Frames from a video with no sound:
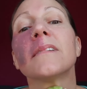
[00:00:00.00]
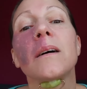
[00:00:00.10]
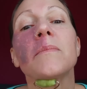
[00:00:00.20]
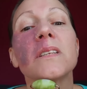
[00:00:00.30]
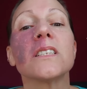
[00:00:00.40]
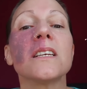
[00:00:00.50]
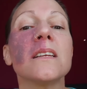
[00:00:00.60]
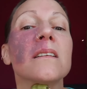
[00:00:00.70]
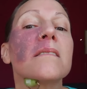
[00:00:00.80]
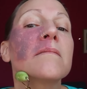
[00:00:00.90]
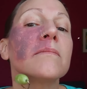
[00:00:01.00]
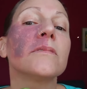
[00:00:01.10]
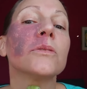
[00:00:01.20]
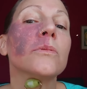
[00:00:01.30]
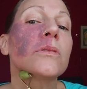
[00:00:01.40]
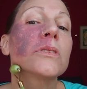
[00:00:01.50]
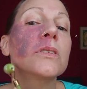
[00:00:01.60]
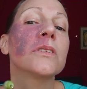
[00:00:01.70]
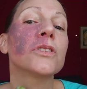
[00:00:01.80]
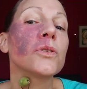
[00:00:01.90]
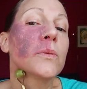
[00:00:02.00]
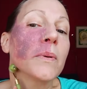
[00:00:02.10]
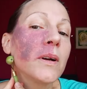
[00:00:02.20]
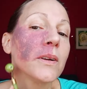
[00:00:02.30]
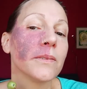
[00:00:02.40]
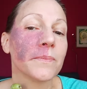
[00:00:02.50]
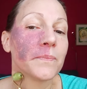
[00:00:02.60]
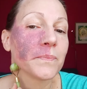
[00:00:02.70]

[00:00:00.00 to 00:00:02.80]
Up the chin towards the jawbone.